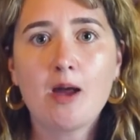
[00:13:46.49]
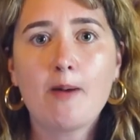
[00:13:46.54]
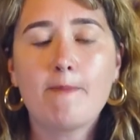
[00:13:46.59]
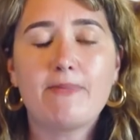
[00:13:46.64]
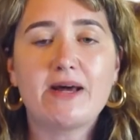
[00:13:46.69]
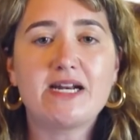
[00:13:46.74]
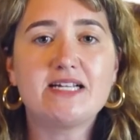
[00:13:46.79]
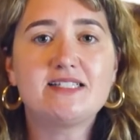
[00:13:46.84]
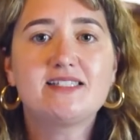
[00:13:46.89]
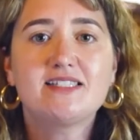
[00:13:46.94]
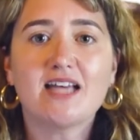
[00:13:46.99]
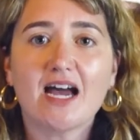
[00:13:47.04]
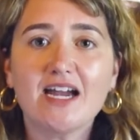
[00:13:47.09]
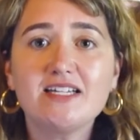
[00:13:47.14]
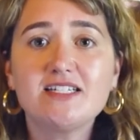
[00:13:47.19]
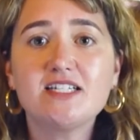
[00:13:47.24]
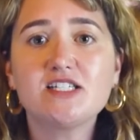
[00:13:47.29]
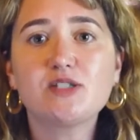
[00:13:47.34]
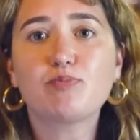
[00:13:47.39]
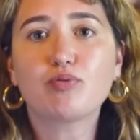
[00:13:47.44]
But as
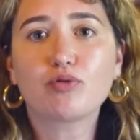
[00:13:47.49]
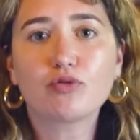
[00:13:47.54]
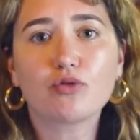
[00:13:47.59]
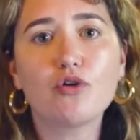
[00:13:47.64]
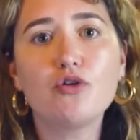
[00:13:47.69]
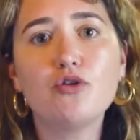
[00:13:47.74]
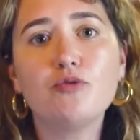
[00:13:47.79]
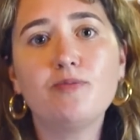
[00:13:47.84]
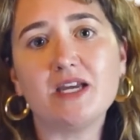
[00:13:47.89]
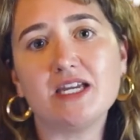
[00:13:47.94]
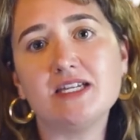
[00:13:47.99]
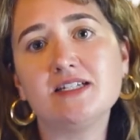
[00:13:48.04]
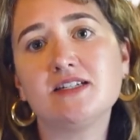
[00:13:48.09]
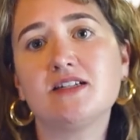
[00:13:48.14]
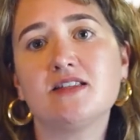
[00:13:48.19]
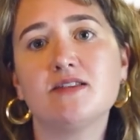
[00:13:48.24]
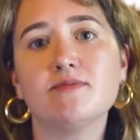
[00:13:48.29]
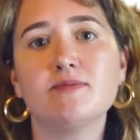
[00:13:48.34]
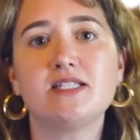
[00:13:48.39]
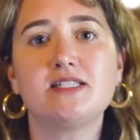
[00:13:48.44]
scientists probe
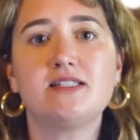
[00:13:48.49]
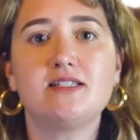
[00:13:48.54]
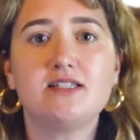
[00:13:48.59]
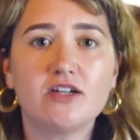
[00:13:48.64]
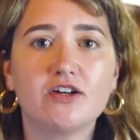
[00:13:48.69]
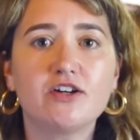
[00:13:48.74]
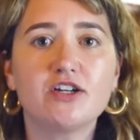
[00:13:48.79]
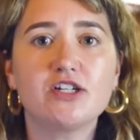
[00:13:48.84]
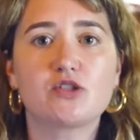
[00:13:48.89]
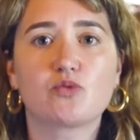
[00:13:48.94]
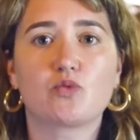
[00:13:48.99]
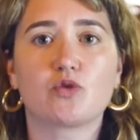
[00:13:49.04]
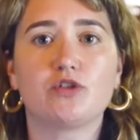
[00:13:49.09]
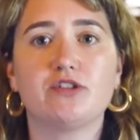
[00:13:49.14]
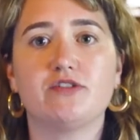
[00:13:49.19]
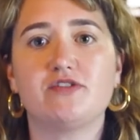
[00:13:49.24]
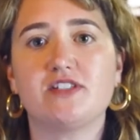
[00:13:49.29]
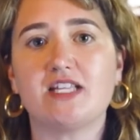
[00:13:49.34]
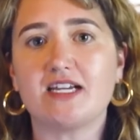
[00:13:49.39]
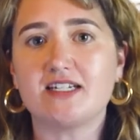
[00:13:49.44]
into the mysterious
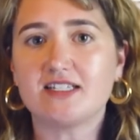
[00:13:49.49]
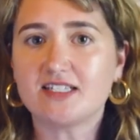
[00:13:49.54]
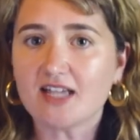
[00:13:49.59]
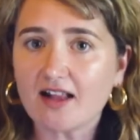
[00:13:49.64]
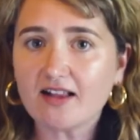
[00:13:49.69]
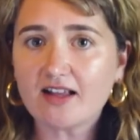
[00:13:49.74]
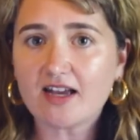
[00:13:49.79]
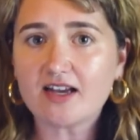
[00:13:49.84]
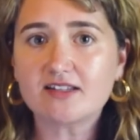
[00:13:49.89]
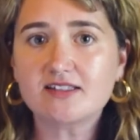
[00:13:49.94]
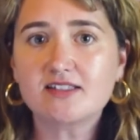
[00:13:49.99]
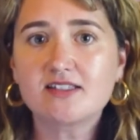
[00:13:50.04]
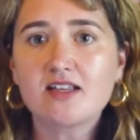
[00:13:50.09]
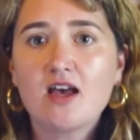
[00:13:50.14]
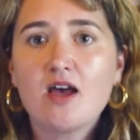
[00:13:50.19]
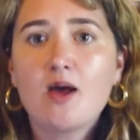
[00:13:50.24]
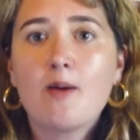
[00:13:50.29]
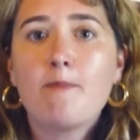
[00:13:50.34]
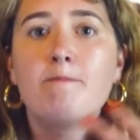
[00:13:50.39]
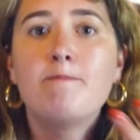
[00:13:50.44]
world of psychedelics,
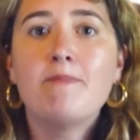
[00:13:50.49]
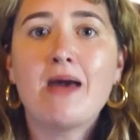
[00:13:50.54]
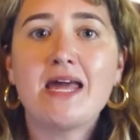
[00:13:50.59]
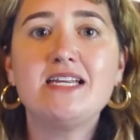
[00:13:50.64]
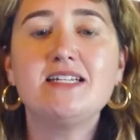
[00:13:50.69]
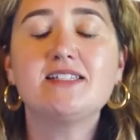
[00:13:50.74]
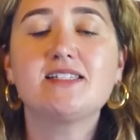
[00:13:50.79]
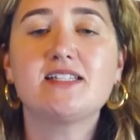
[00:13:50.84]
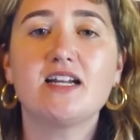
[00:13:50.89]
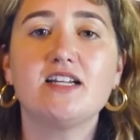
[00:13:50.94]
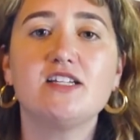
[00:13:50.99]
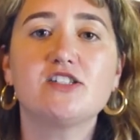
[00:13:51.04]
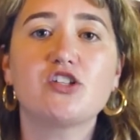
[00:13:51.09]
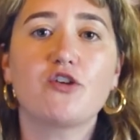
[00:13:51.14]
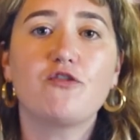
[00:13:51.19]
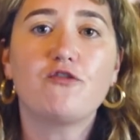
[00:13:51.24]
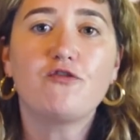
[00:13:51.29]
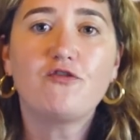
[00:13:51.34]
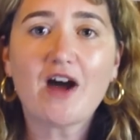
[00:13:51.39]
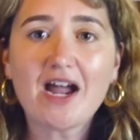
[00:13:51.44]
many studies
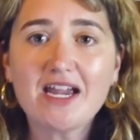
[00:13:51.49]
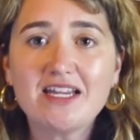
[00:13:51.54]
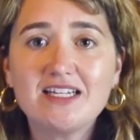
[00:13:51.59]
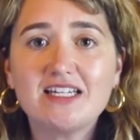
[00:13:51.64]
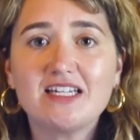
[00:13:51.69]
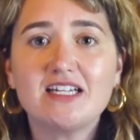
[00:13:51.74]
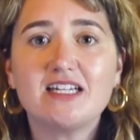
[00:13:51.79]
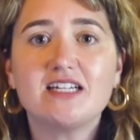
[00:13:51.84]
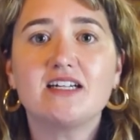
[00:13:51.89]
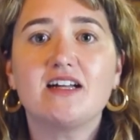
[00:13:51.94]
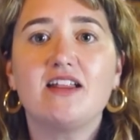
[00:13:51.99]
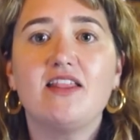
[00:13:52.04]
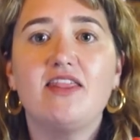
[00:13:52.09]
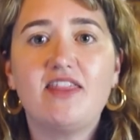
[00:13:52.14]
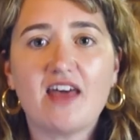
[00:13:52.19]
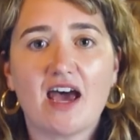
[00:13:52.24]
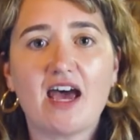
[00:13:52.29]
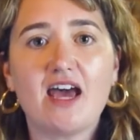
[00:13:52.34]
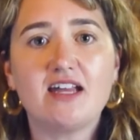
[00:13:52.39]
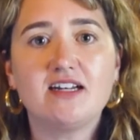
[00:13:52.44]
are finding
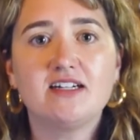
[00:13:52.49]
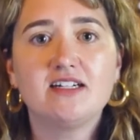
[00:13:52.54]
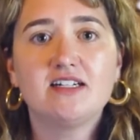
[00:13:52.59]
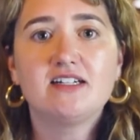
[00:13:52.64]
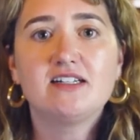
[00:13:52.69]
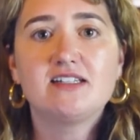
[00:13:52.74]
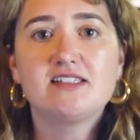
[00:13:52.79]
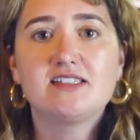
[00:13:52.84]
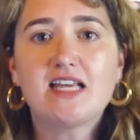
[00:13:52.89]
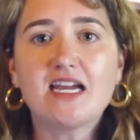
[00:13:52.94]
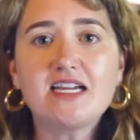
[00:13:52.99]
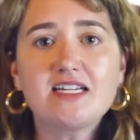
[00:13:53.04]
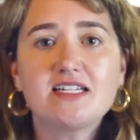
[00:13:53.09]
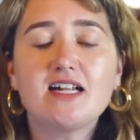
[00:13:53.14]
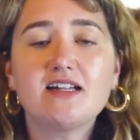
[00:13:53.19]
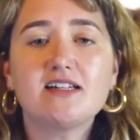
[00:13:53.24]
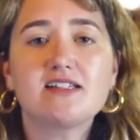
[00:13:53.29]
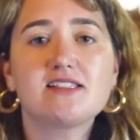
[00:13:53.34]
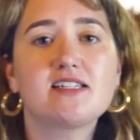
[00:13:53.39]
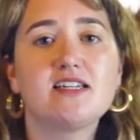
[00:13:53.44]
that
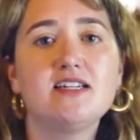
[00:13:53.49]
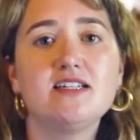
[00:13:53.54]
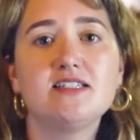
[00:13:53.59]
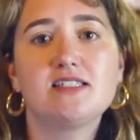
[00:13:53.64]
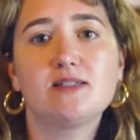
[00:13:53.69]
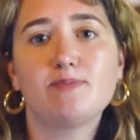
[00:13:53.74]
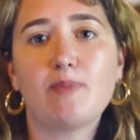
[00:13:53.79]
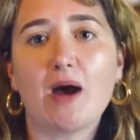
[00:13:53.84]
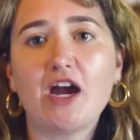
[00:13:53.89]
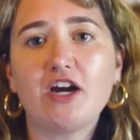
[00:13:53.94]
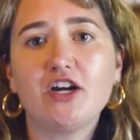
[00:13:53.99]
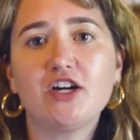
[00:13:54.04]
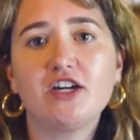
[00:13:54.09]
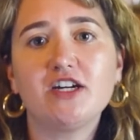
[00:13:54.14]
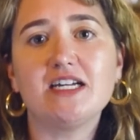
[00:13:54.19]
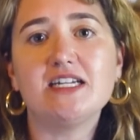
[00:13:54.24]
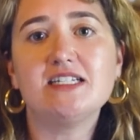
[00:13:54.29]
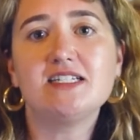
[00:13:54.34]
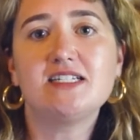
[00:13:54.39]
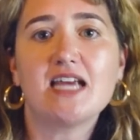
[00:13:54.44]
psychedelics can inspire
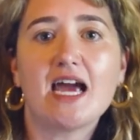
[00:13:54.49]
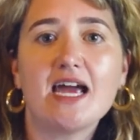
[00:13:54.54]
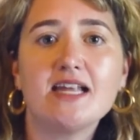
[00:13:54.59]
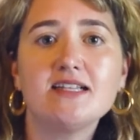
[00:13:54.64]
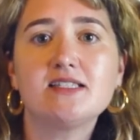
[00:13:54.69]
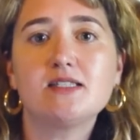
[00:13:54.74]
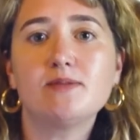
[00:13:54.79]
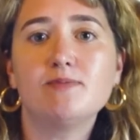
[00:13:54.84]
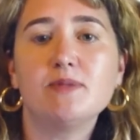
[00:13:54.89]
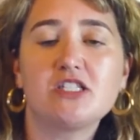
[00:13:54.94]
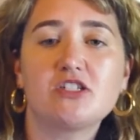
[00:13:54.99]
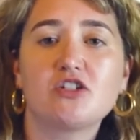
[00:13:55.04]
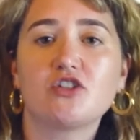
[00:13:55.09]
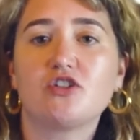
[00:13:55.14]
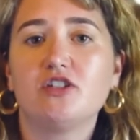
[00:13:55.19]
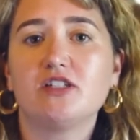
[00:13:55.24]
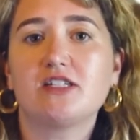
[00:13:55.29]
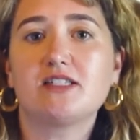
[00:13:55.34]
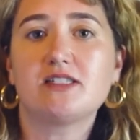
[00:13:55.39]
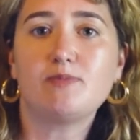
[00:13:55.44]
intense
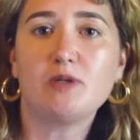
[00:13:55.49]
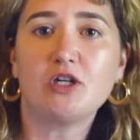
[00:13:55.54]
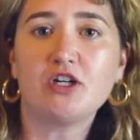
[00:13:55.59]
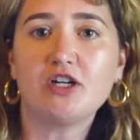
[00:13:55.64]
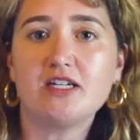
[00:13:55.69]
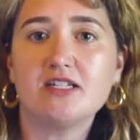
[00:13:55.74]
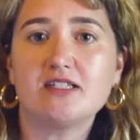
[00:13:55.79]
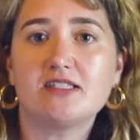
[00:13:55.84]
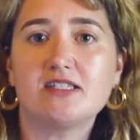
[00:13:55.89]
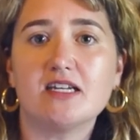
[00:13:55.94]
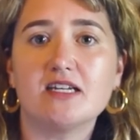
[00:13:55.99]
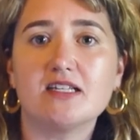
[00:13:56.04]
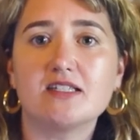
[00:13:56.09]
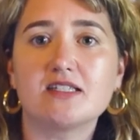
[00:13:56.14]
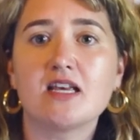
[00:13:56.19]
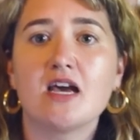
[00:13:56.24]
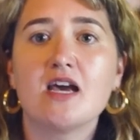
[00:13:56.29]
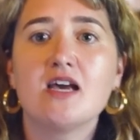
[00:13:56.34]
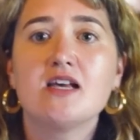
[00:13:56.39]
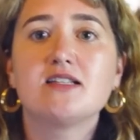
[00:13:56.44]
mystical
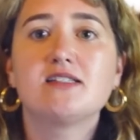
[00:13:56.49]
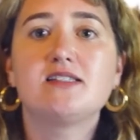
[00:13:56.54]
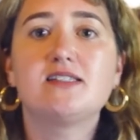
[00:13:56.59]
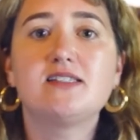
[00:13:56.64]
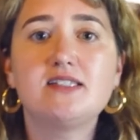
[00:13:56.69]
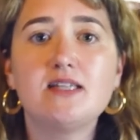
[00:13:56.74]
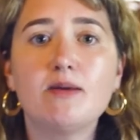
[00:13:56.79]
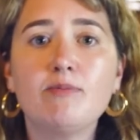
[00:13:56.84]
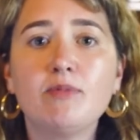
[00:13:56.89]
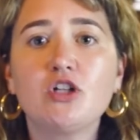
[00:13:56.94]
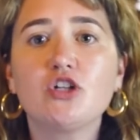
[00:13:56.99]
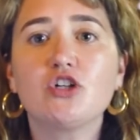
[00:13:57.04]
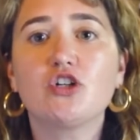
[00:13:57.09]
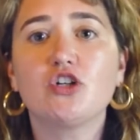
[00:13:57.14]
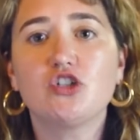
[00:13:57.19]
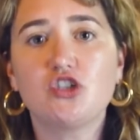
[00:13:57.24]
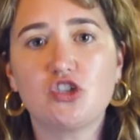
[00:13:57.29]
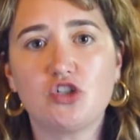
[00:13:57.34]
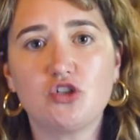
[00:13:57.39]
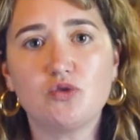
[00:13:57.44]
experiences
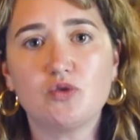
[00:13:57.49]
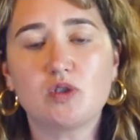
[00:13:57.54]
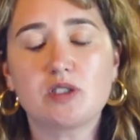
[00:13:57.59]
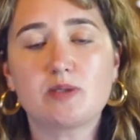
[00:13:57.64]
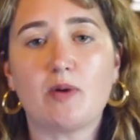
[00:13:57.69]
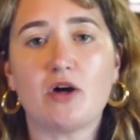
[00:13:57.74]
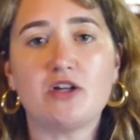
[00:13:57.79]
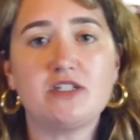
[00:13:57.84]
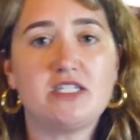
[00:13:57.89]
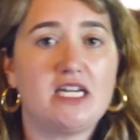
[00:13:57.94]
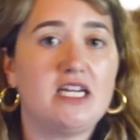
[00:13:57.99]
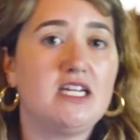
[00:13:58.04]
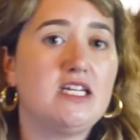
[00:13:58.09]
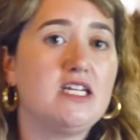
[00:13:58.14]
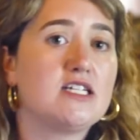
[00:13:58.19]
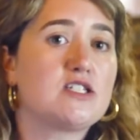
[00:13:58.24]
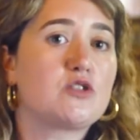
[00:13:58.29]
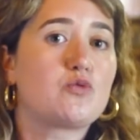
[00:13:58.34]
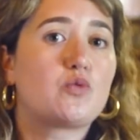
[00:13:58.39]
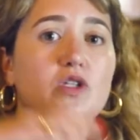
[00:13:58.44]
similar to
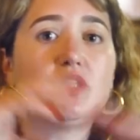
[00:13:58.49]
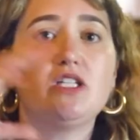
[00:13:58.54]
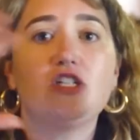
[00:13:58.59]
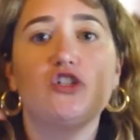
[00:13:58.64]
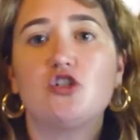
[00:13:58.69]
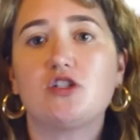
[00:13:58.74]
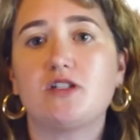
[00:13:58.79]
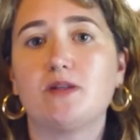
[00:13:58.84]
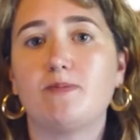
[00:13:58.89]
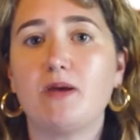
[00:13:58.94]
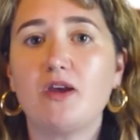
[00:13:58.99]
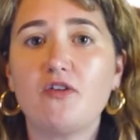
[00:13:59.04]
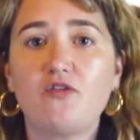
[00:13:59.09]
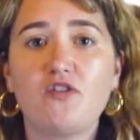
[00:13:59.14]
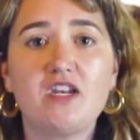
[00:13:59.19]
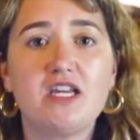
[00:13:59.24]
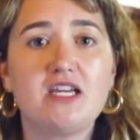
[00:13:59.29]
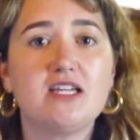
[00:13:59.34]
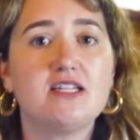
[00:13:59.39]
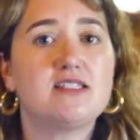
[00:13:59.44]
spontaneous religious
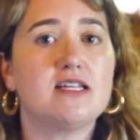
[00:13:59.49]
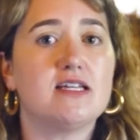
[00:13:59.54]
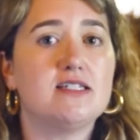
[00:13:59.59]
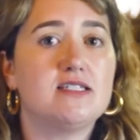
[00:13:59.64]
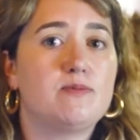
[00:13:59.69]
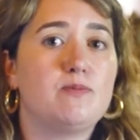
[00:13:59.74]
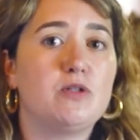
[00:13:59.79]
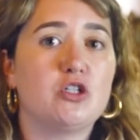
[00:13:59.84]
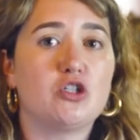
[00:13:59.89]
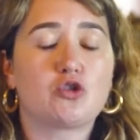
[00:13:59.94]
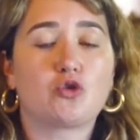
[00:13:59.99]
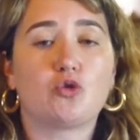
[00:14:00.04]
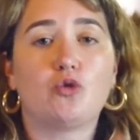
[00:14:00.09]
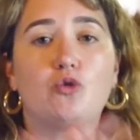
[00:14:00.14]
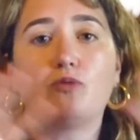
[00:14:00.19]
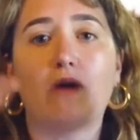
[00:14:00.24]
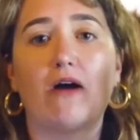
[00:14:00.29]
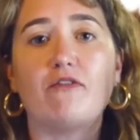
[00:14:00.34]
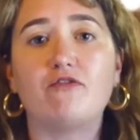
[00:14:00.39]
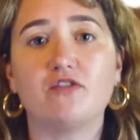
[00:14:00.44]
epiphanies and
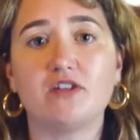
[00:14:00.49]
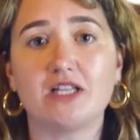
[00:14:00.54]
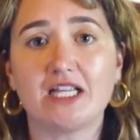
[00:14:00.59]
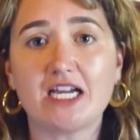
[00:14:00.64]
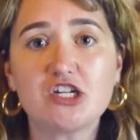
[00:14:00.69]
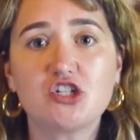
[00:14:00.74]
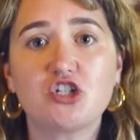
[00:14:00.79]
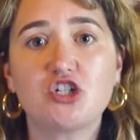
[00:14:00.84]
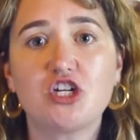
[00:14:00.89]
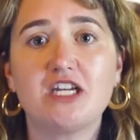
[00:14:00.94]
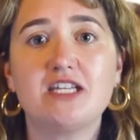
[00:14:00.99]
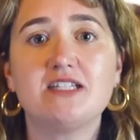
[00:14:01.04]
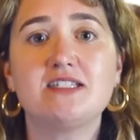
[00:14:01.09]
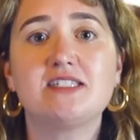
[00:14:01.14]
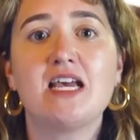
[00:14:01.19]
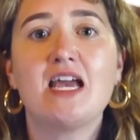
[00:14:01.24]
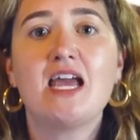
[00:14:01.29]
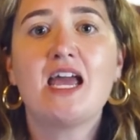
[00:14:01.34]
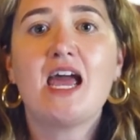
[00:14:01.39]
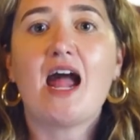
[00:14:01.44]
spiritual revelations,
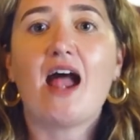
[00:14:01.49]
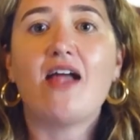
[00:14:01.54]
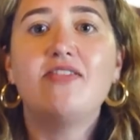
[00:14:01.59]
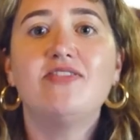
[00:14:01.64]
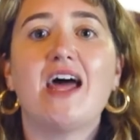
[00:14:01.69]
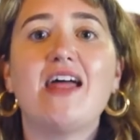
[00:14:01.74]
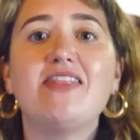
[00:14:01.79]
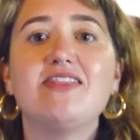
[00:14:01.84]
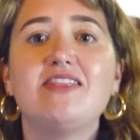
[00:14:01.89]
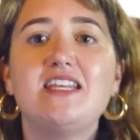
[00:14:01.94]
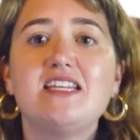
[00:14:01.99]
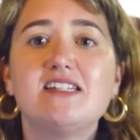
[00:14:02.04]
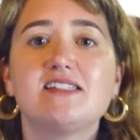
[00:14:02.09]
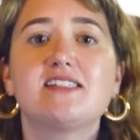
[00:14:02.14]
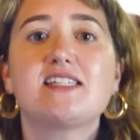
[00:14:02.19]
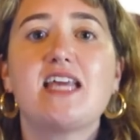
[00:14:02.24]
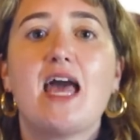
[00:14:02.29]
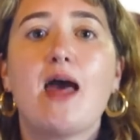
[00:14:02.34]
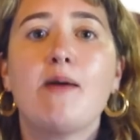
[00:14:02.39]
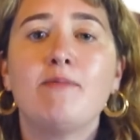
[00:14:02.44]
and that
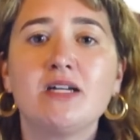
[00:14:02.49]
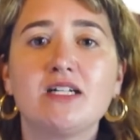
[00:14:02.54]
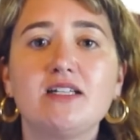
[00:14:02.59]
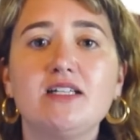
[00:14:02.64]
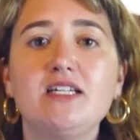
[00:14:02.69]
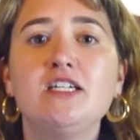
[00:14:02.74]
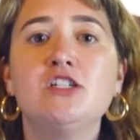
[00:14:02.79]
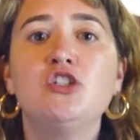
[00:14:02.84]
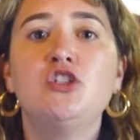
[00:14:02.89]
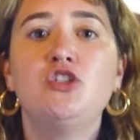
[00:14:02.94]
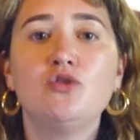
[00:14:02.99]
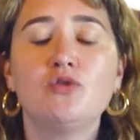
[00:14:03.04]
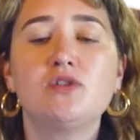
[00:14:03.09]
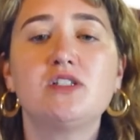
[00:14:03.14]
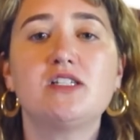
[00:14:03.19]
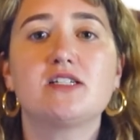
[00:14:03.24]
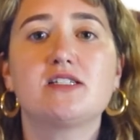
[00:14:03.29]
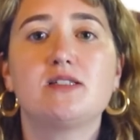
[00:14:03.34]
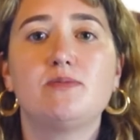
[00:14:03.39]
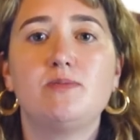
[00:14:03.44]
these chemically
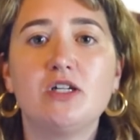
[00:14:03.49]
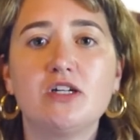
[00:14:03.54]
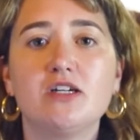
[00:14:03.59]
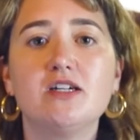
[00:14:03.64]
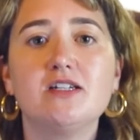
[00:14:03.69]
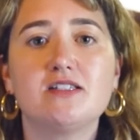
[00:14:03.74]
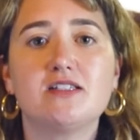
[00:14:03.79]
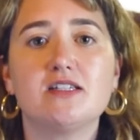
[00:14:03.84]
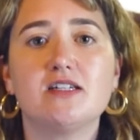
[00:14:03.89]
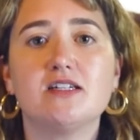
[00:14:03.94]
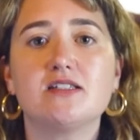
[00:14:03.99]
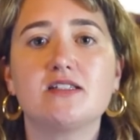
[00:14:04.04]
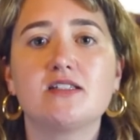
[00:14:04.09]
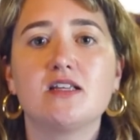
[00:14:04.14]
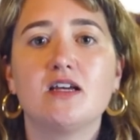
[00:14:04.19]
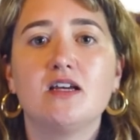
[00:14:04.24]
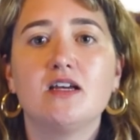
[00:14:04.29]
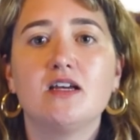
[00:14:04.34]
induced experiences